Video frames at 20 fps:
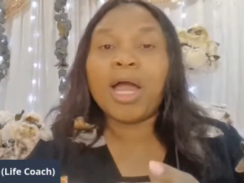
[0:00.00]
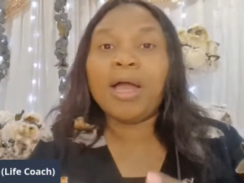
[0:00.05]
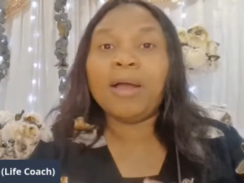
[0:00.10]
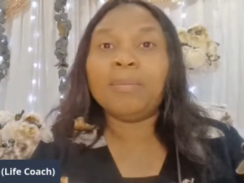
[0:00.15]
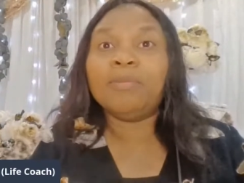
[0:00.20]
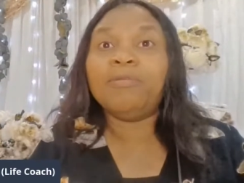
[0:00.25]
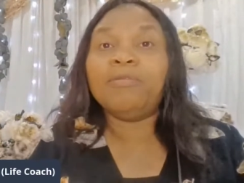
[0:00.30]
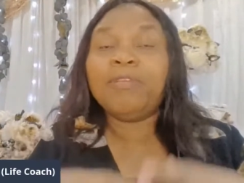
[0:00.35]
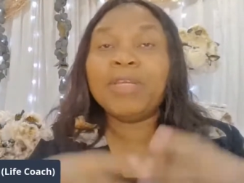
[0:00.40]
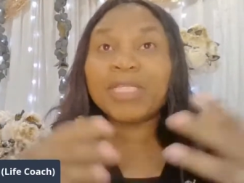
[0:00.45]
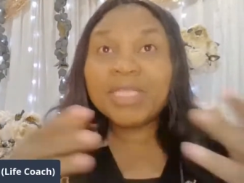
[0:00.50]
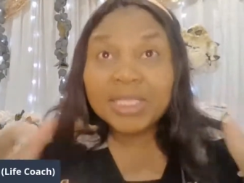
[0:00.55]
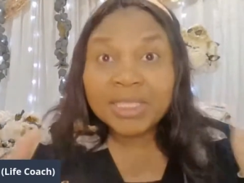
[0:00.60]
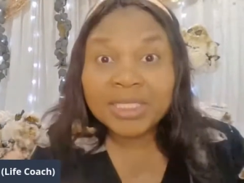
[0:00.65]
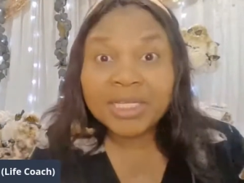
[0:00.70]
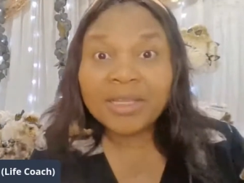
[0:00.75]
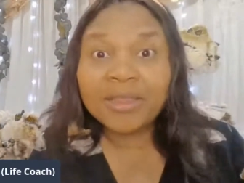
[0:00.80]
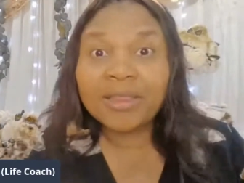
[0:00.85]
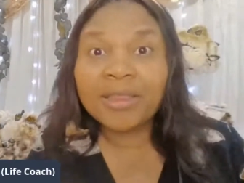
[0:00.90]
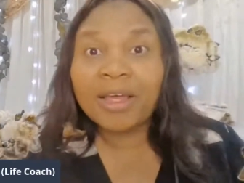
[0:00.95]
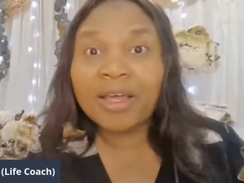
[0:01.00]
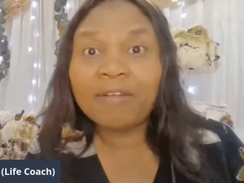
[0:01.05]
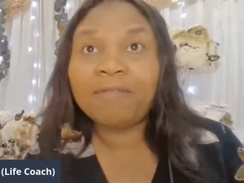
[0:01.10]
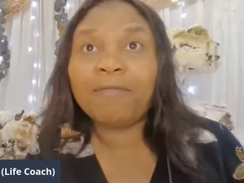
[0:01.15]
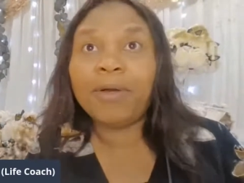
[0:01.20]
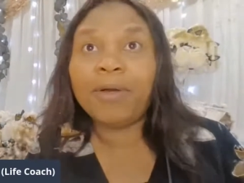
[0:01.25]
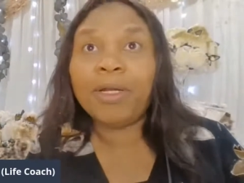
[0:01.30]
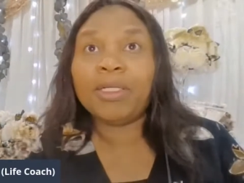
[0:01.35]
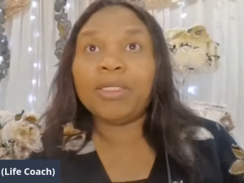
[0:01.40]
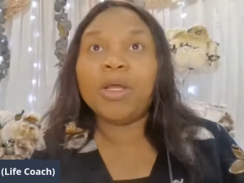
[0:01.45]
visiting that
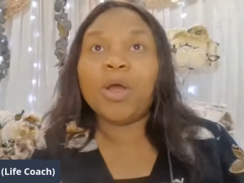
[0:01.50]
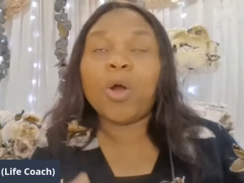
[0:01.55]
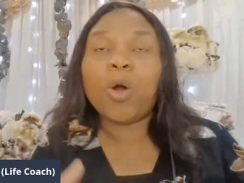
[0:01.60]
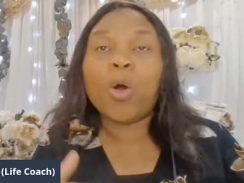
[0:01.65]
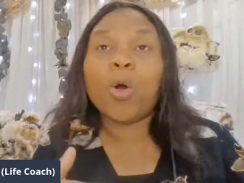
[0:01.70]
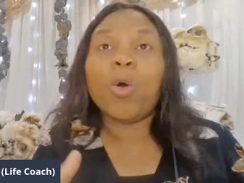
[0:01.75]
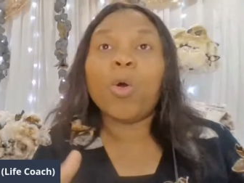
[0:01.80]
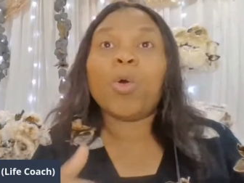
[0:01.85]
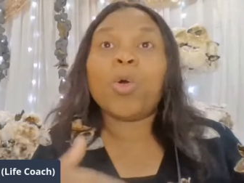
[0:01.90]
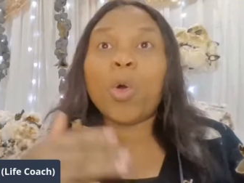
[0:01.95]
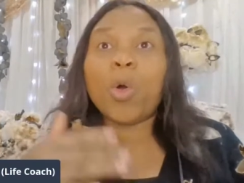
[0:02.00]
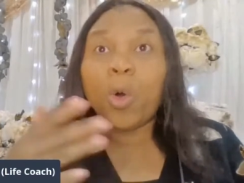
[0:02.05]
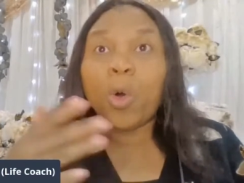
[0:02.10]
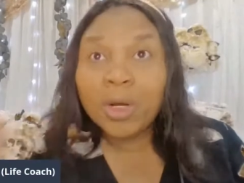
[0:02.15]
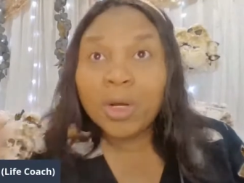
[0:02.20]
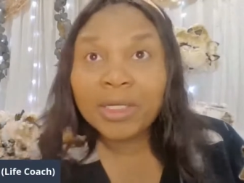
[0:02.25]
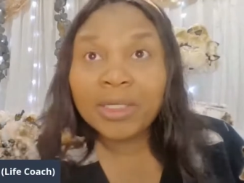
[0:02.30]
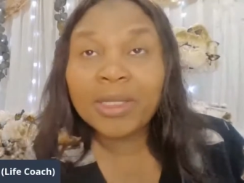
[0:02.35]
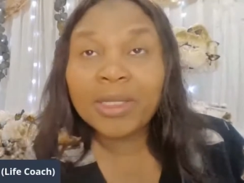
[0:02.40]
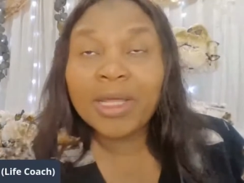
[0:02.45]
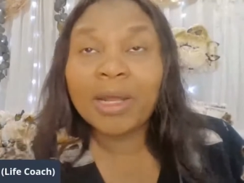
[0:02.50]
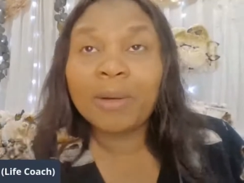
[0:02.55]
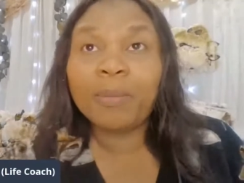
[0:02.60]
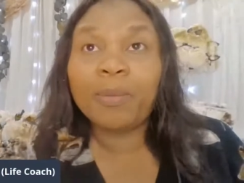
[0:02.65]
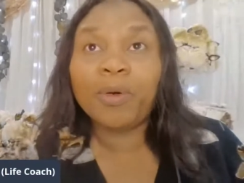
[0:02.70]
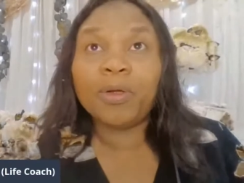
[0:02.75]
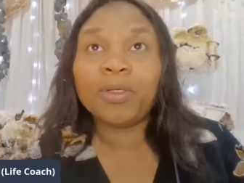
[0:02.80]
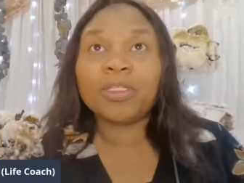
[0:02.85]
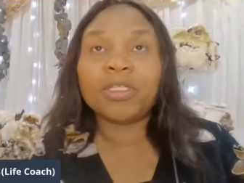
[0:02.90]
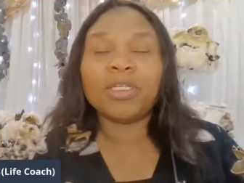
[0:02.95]
friend or calling that
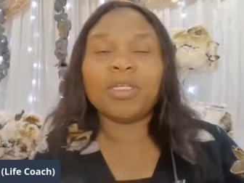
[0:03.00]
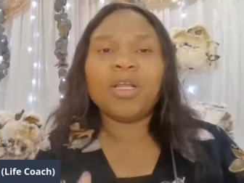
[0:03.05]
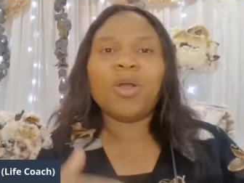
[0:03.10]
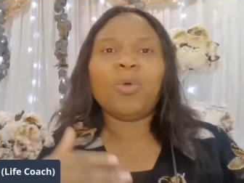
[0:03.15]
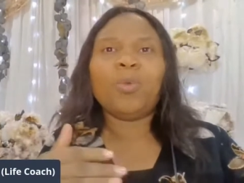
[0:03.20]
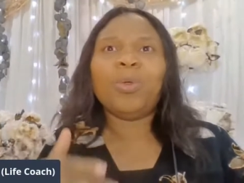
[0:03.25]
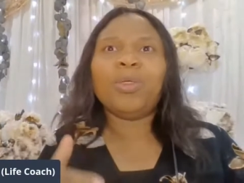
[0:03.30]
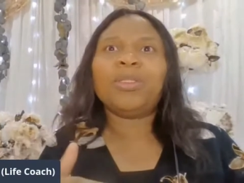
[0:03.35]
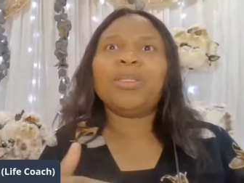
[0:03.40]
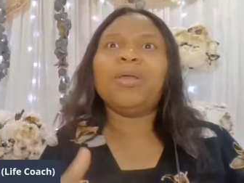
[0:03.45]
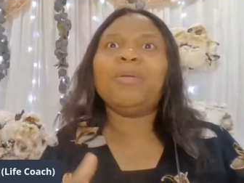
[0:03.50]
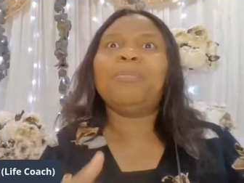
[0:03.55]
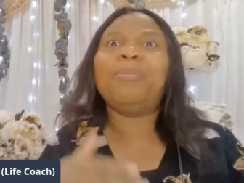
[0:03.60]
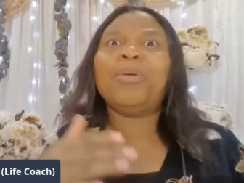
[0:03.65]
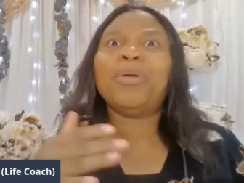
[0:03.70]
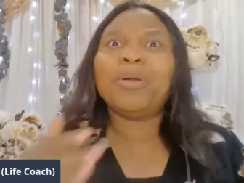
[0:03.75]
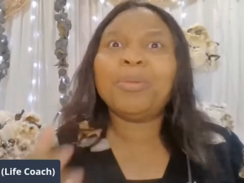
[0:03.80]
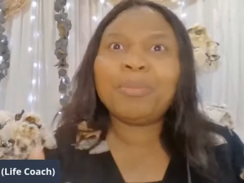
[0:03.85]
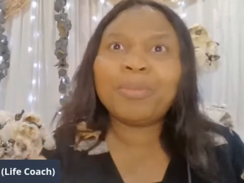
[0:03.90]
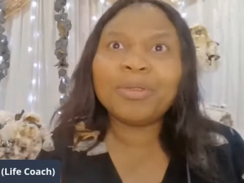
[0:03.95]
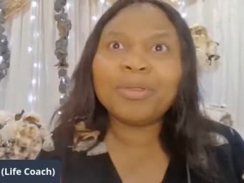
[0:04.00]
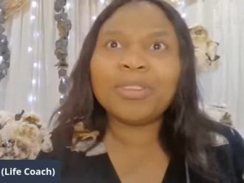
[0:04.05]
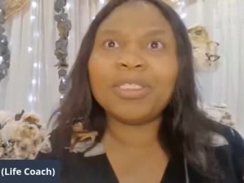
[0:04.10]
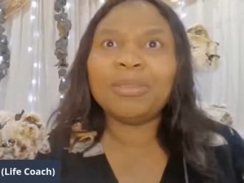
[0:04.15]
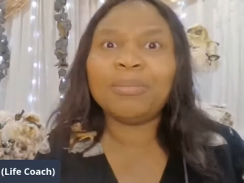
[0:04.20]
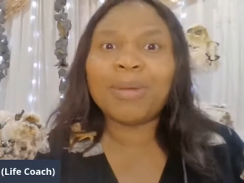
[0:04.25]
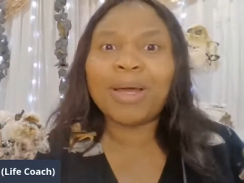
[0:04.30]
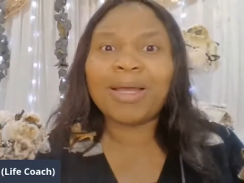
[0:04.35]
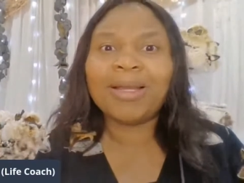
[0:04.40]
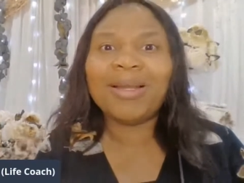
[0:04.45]
person with a purpose in
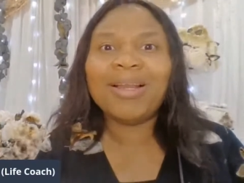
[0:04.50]
mind.